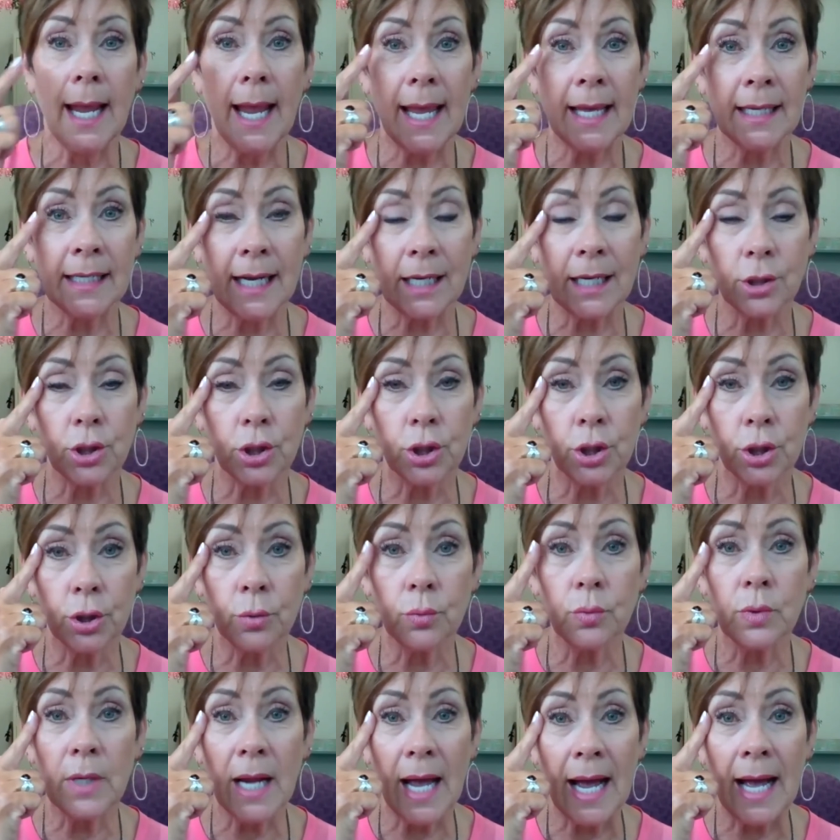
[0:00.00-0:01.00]
And I
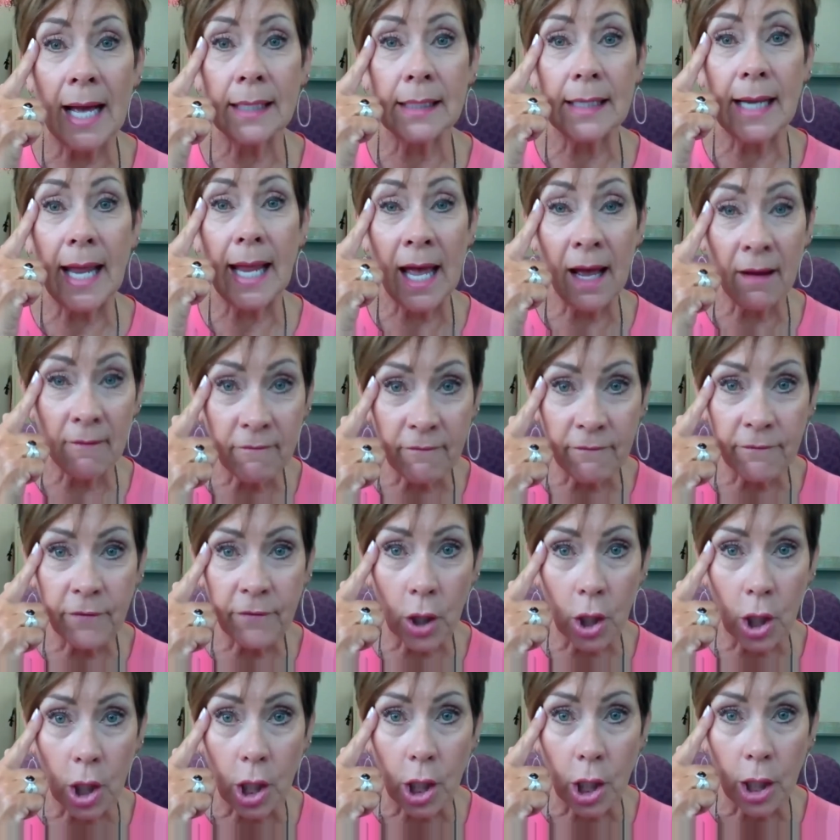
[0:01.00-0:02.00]
do not
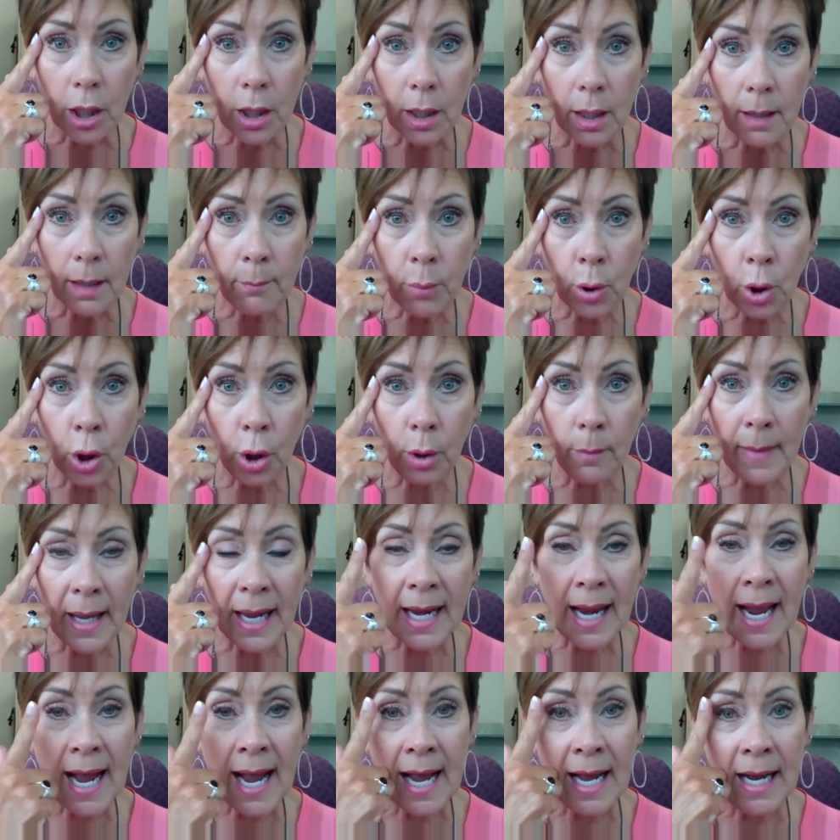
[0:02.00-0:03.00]
ever pull my
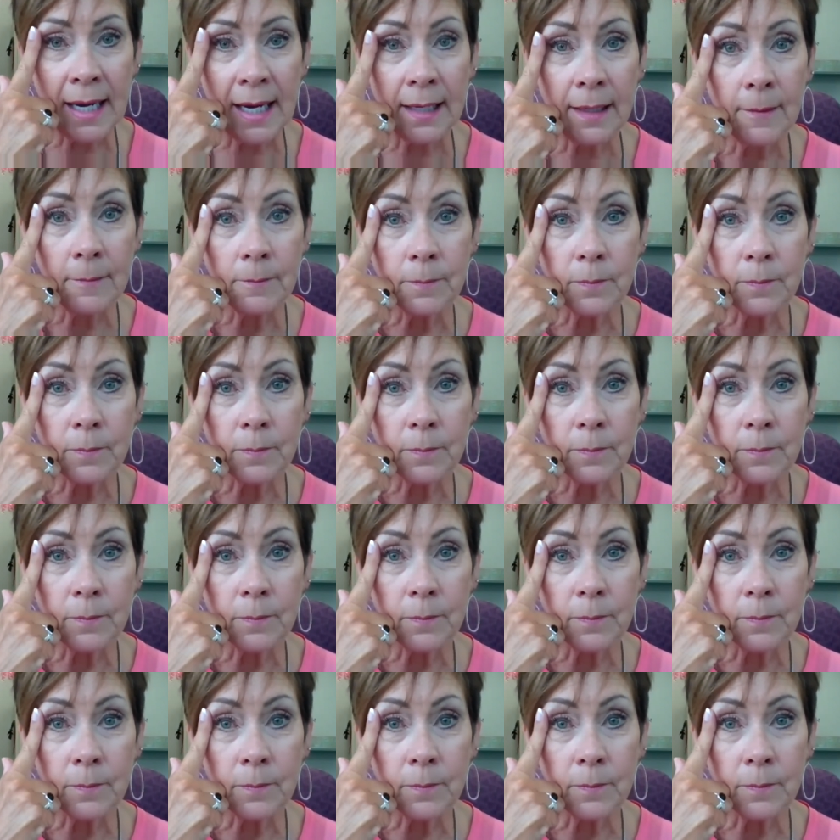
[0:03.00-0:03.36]
eye.